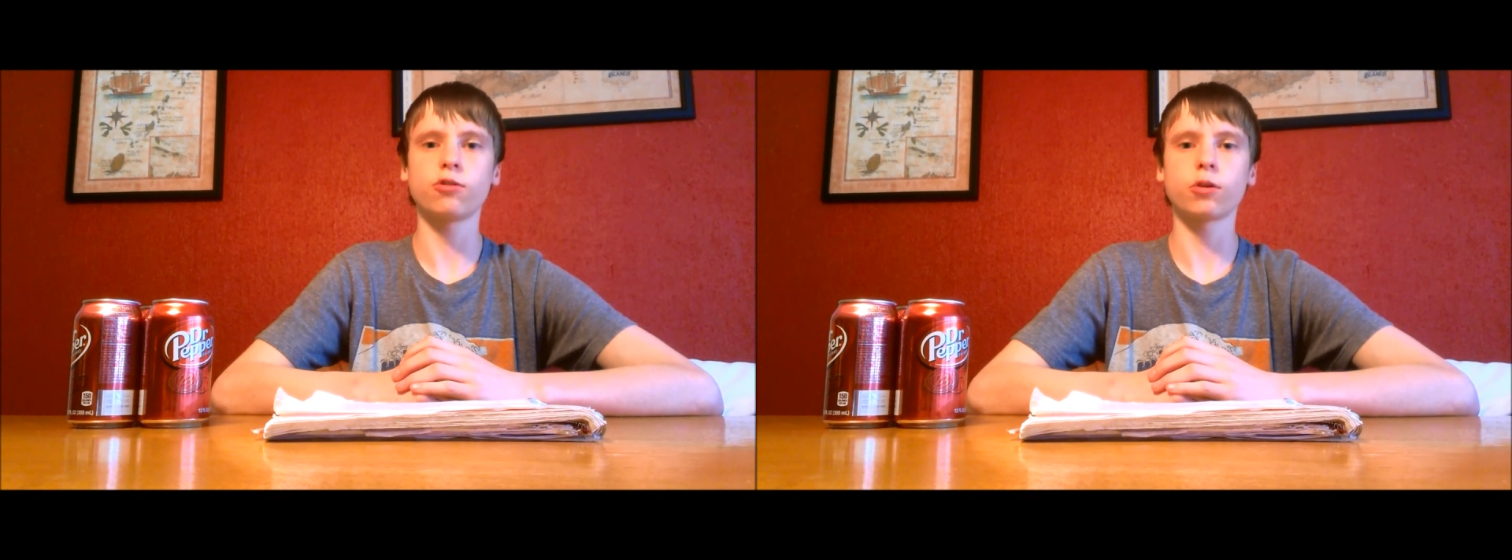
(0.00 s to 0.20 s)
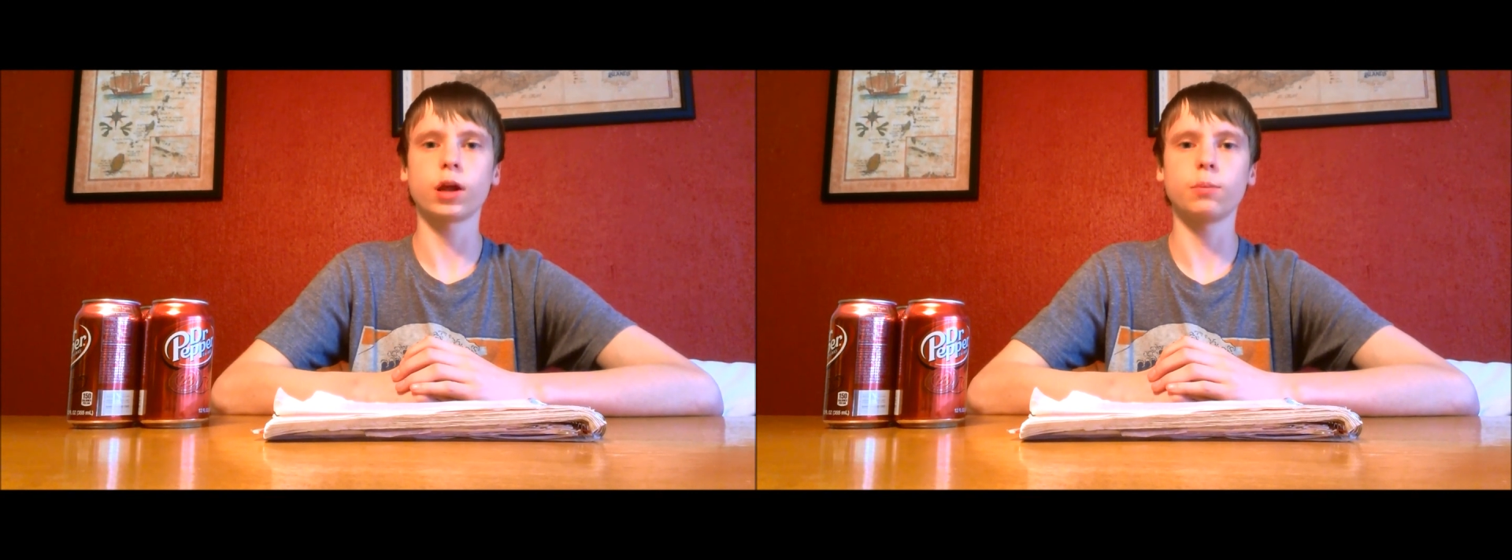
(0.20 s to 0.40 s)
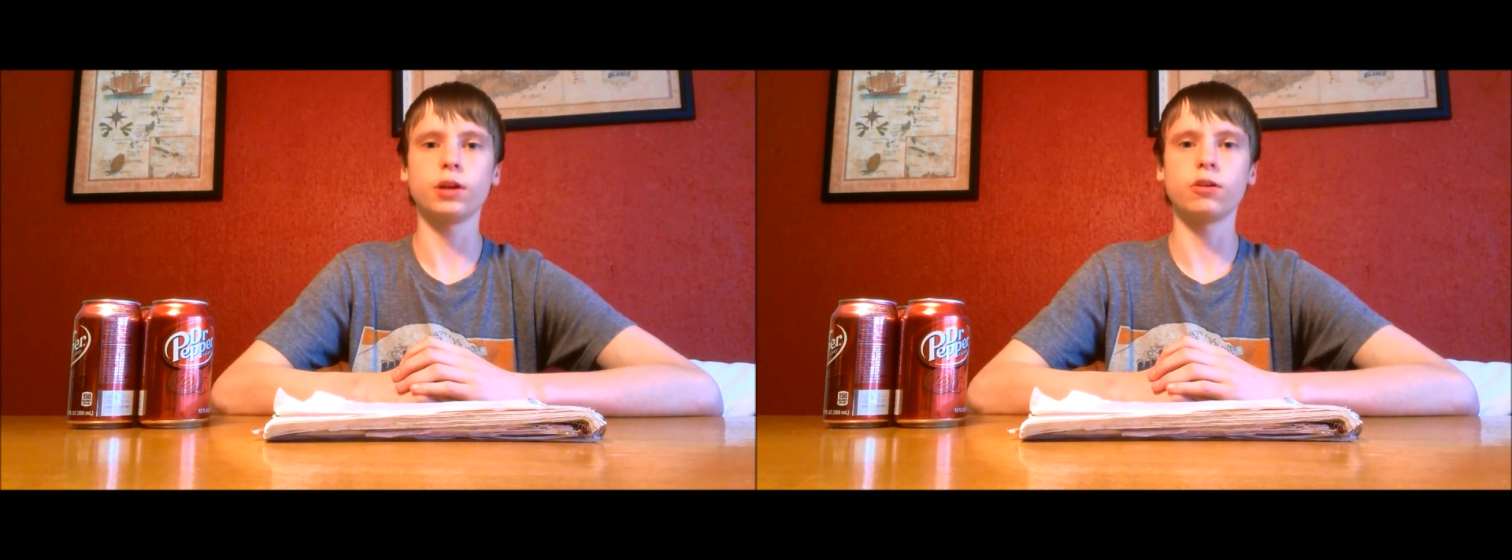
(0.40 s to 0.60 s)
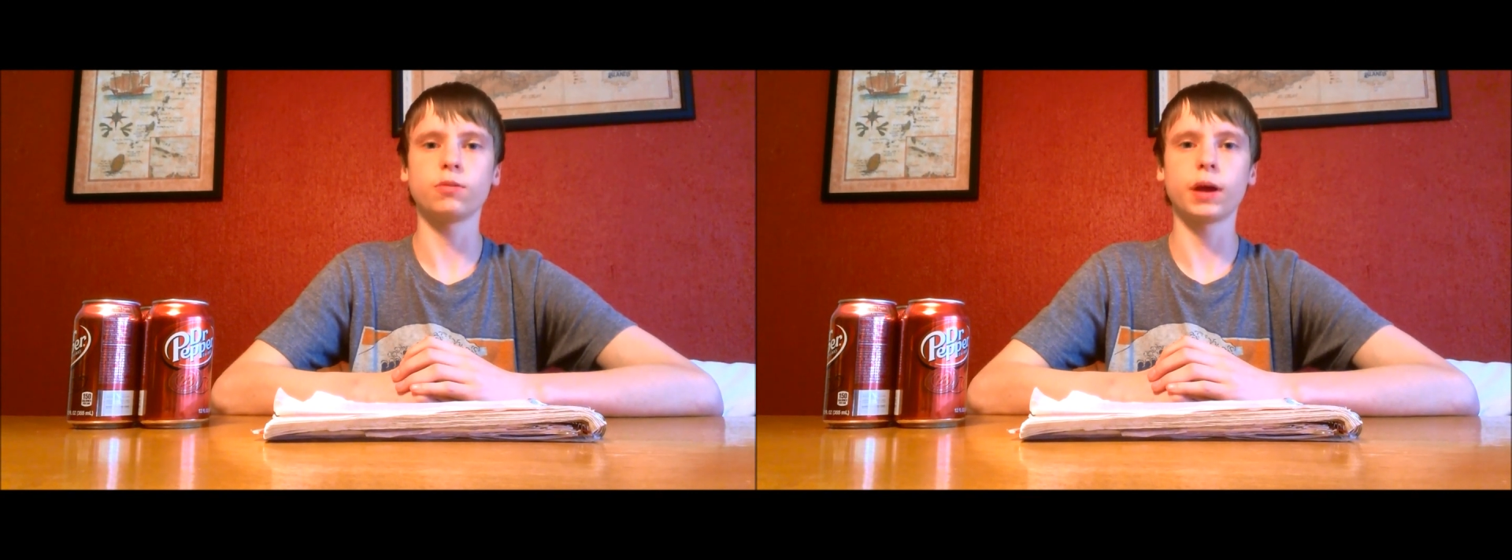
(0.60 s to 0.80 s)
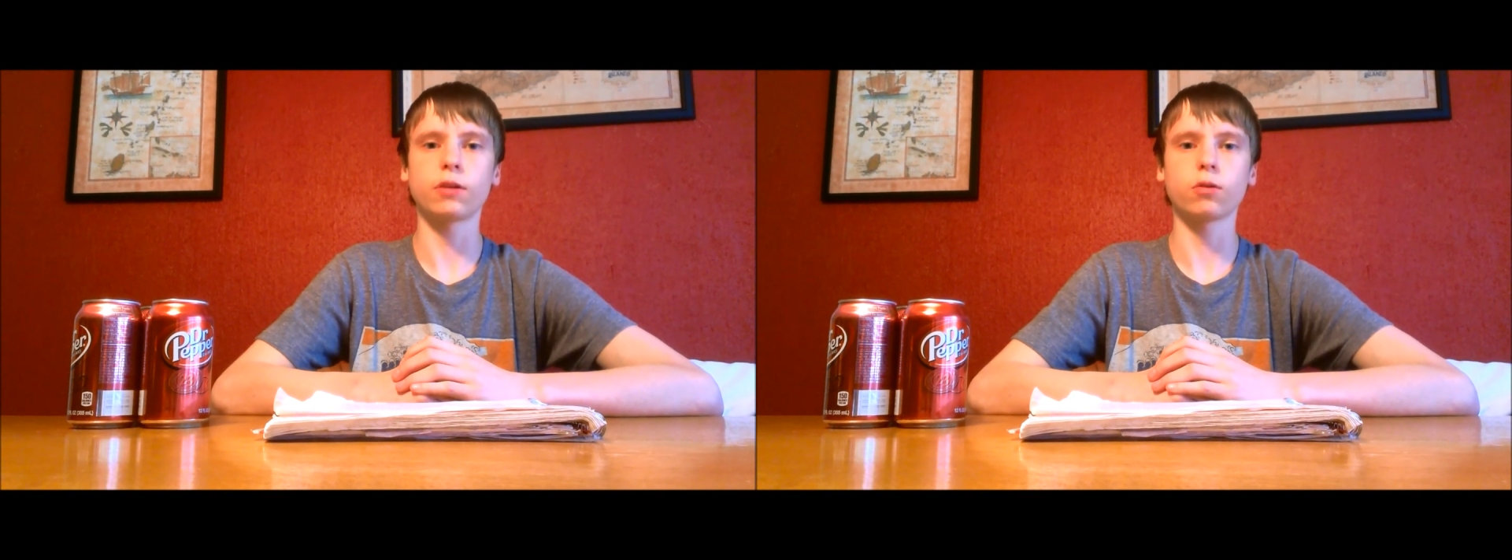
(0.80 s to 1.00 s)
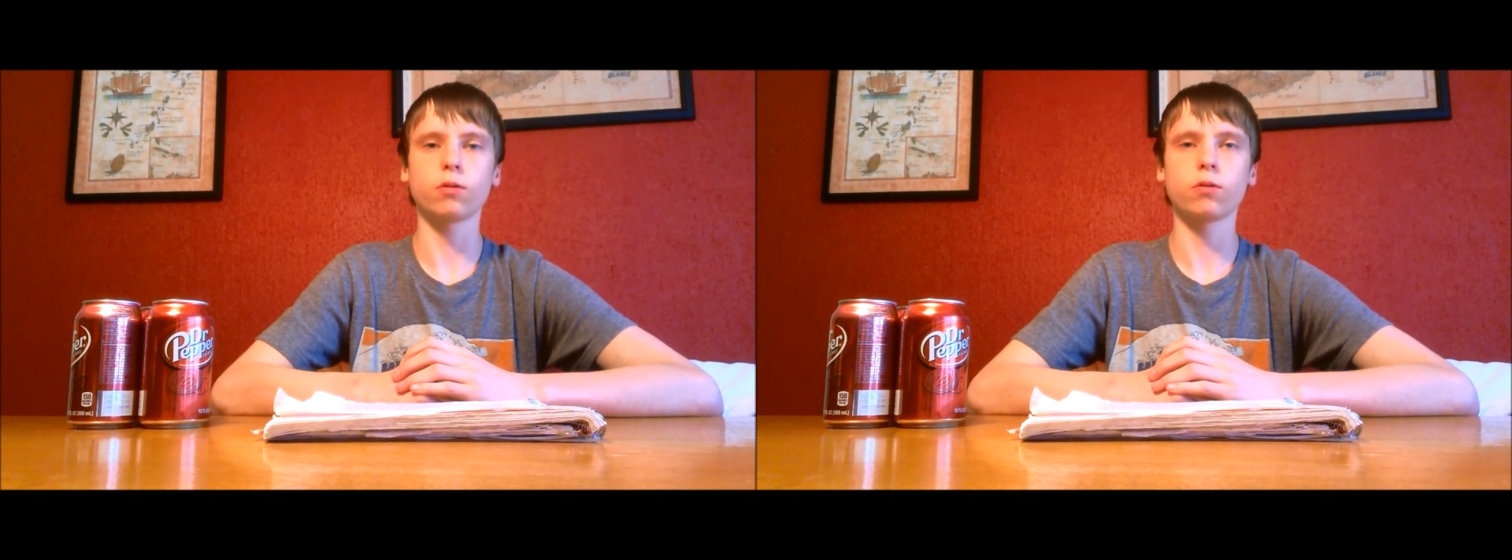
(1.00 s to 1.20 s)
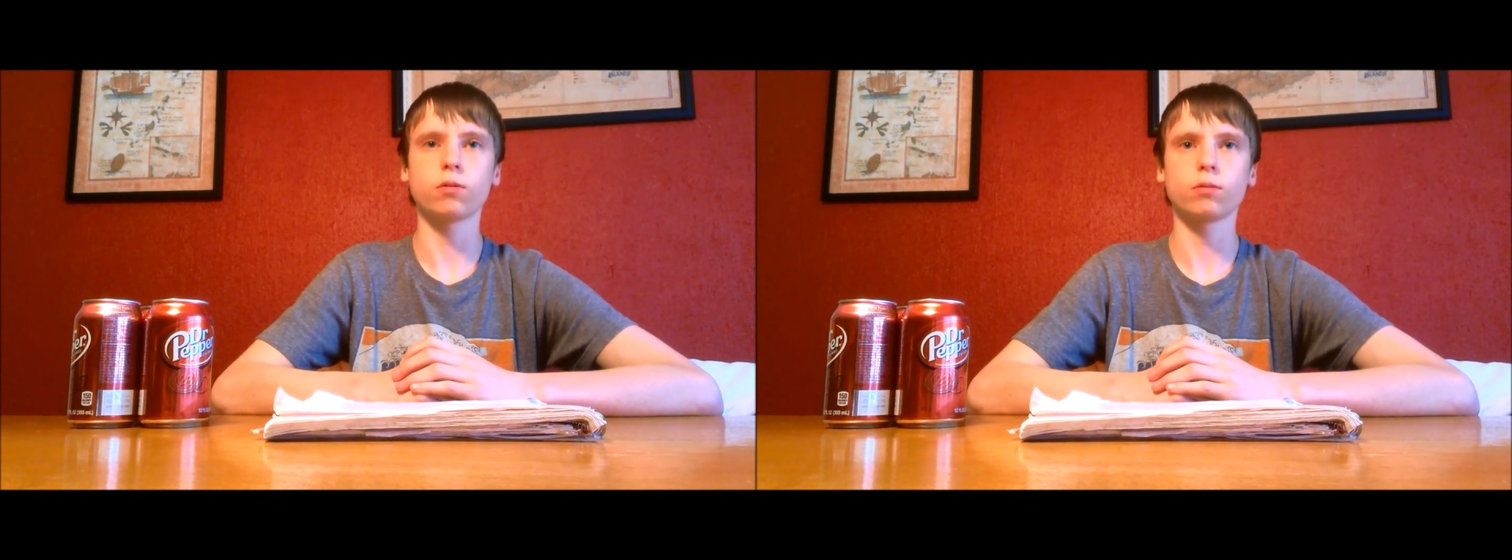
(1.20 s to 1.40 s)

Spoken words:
shogunate be dismantled.